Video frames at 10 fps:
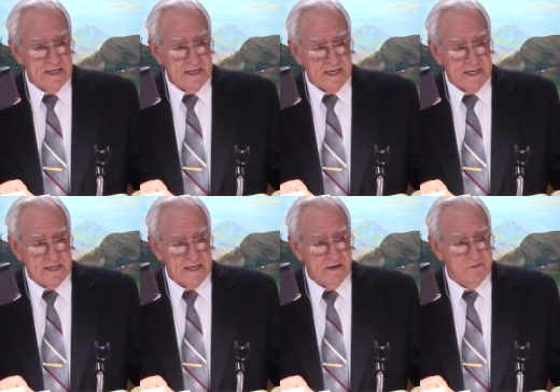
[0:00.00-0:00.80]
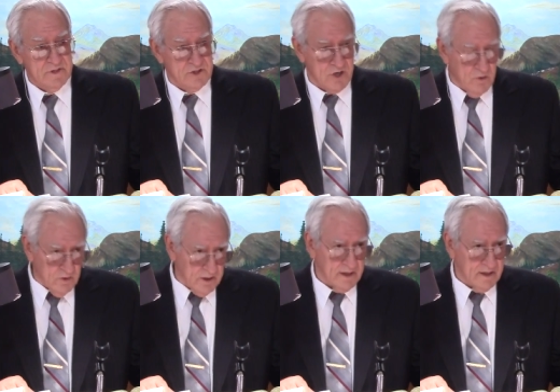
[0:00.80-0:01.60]
And that was a
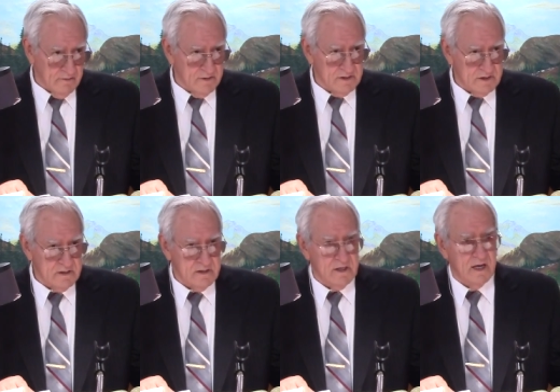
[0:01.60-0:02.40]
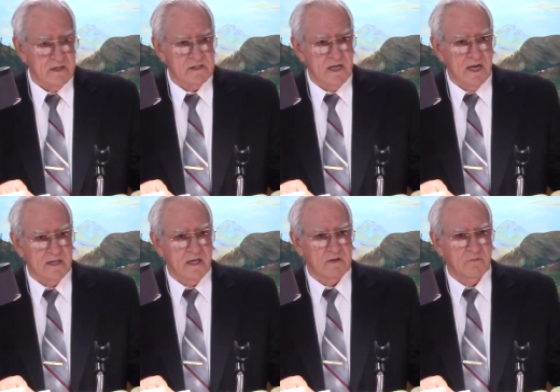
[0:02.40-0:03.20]
scolding. That was not
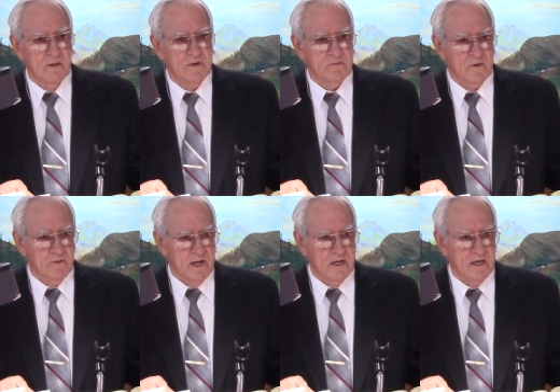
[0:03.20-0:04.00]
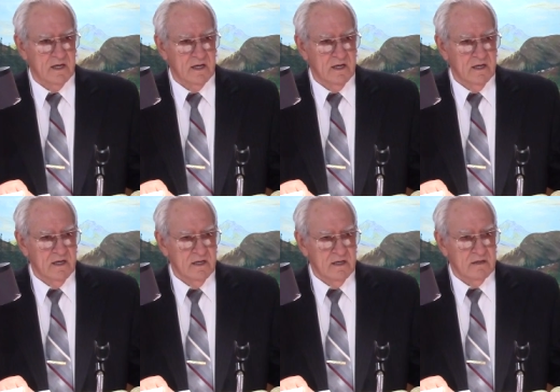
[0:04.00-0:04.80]
saying that the women were weak,
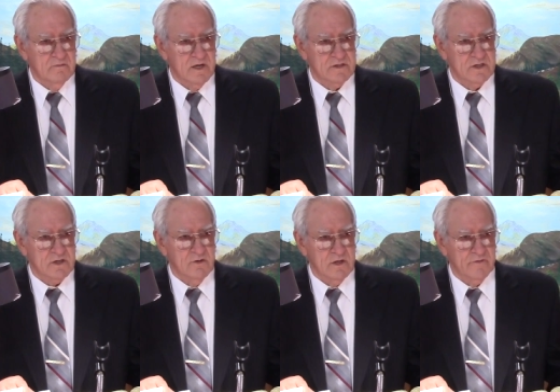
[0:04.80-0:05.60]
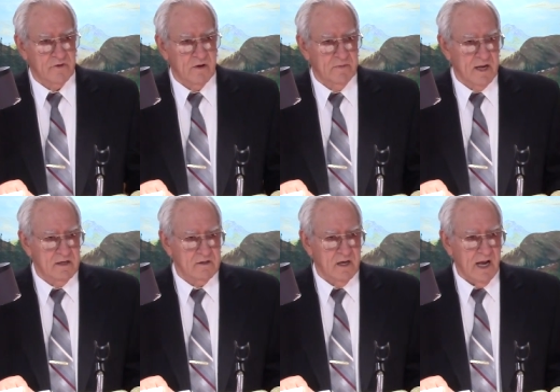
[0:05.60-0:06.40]
but it's a scolding for our
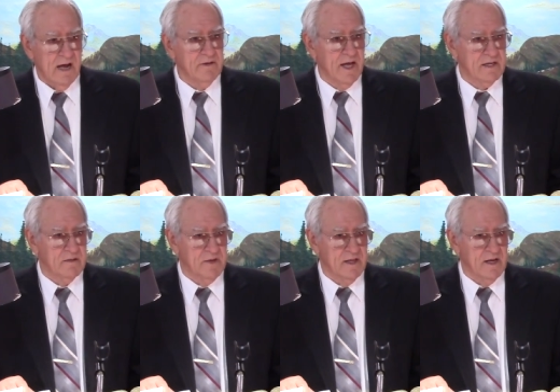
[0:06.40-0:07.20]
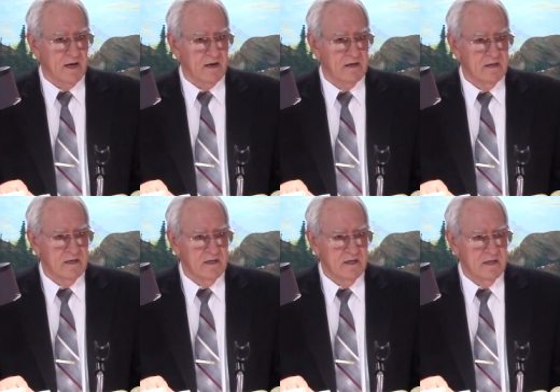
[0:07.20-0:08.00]
men to allow that to be there.
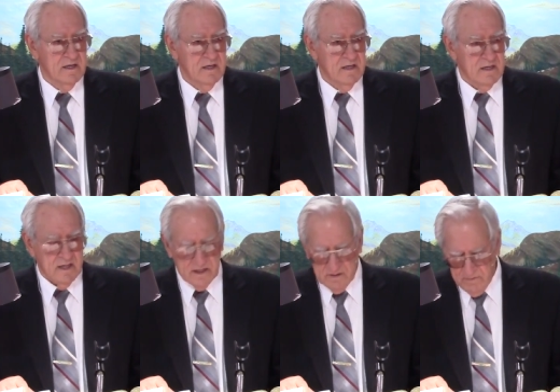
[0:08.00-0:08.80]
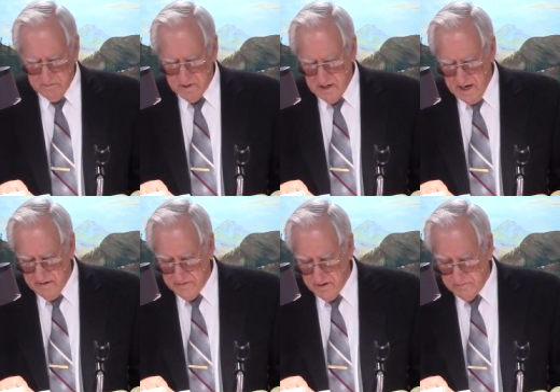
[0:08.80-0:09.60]
Let the women
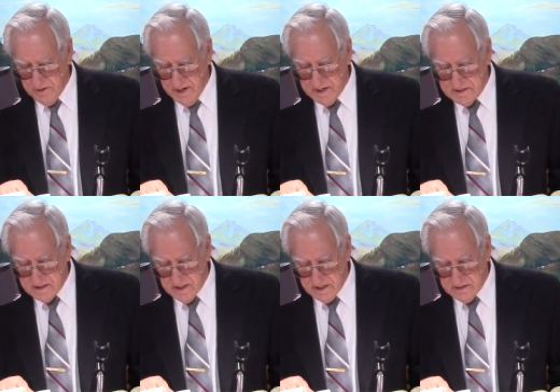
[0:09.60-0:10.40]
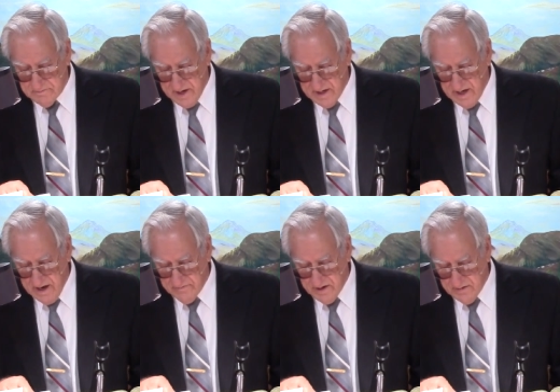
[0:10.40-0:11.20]
have their place and let the men
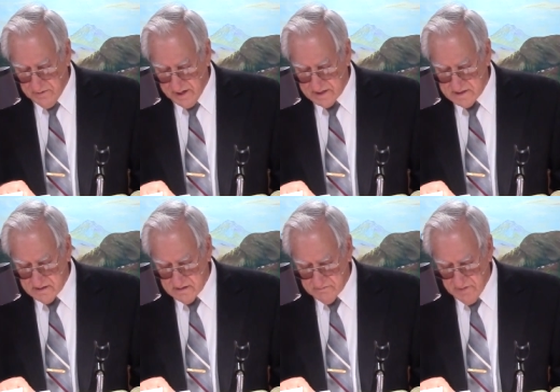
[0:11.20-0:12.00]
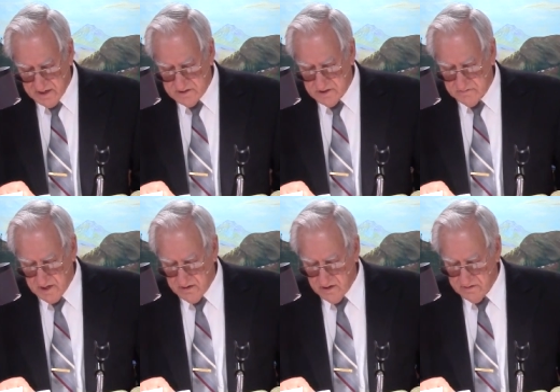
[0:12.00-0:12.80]
have their place, and men should
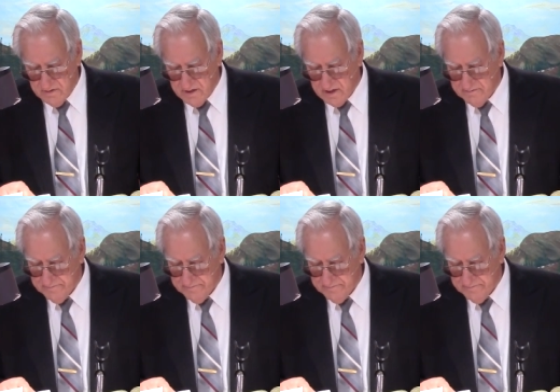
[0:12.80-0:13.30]
get on with it.